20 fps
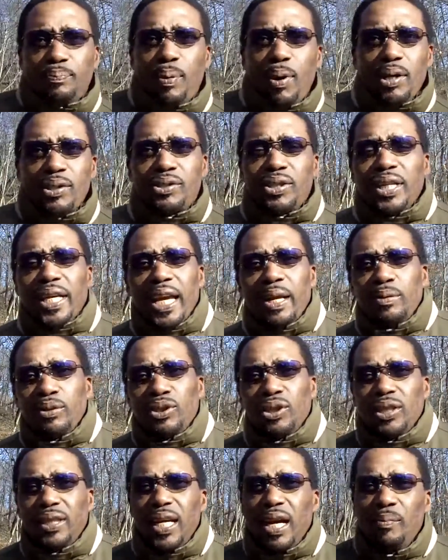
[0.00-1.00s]
Parts of the game
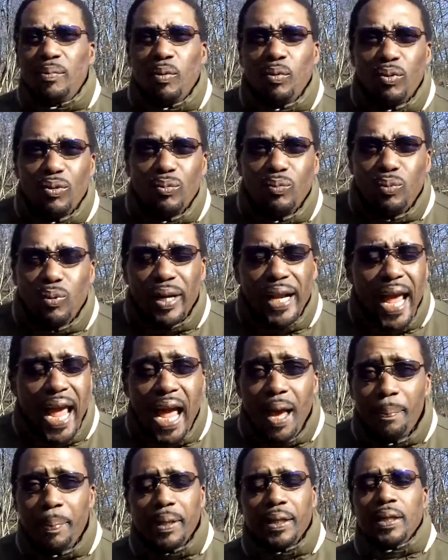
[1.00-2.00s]
was shut down, but what
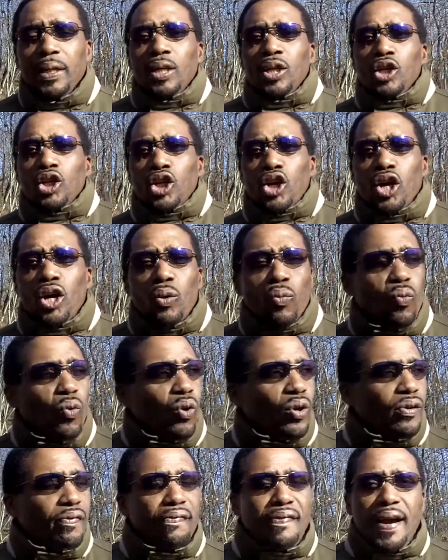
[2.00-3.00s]
happened? Kurt
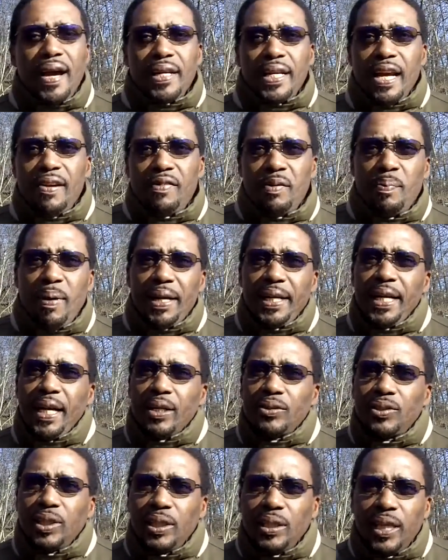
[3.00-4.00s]
Warner found everybody
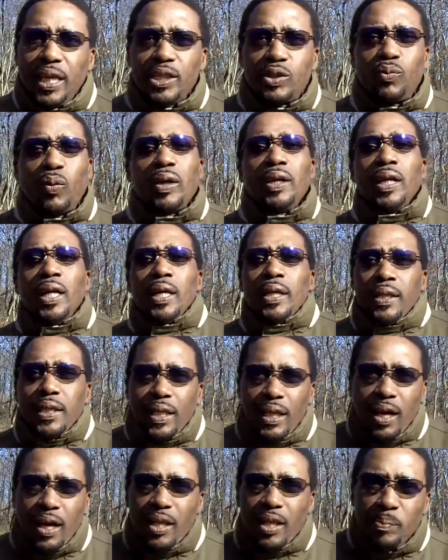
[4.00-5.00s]
else, and guess what?
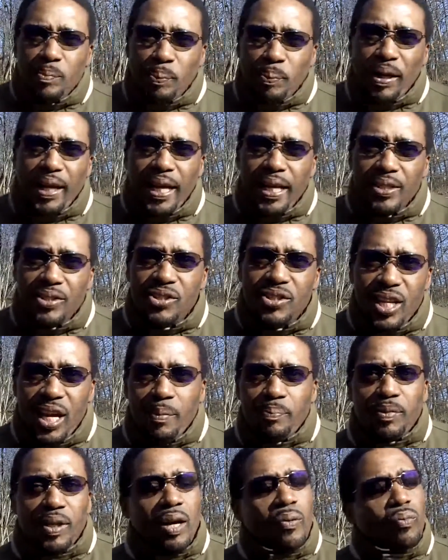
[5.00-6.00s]
The other players
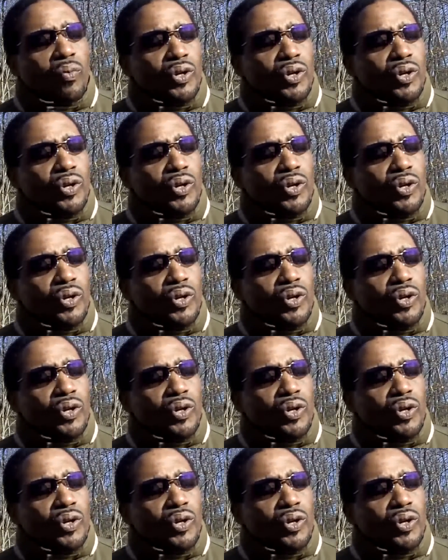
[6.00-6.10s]
stepped up.